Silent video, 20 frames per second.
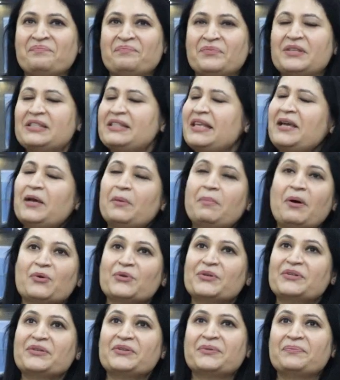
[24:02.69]
Just think
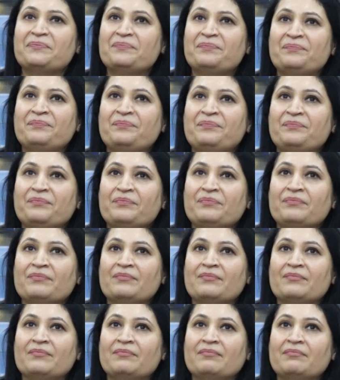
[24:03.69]
about it.
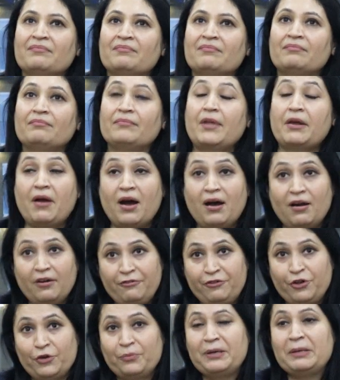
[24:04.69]
There are
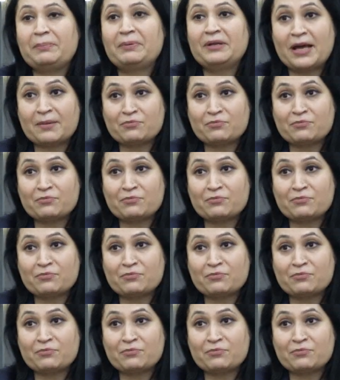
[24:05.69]
few people,